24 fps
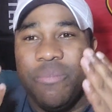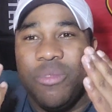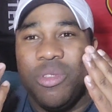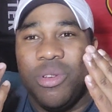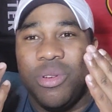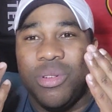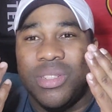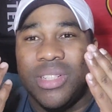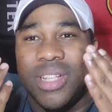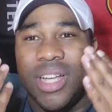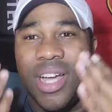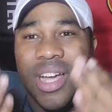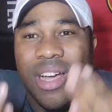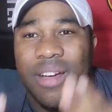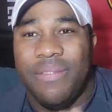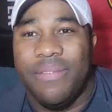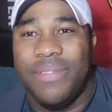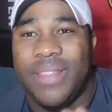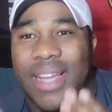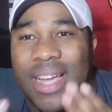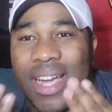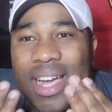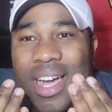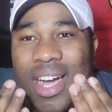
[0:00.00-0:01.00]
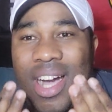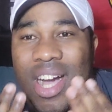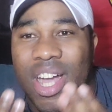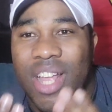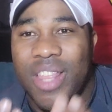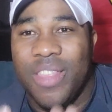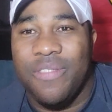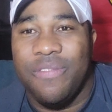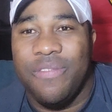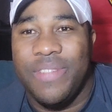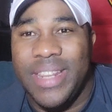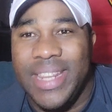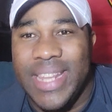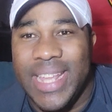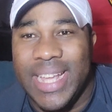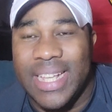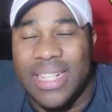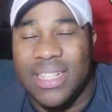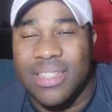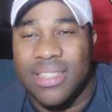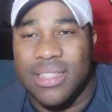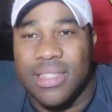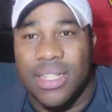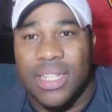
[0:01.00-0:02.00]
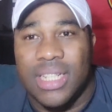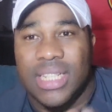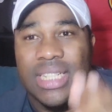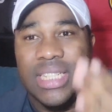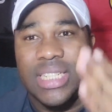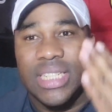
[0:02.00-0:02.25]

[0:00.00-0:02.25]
just have the confidence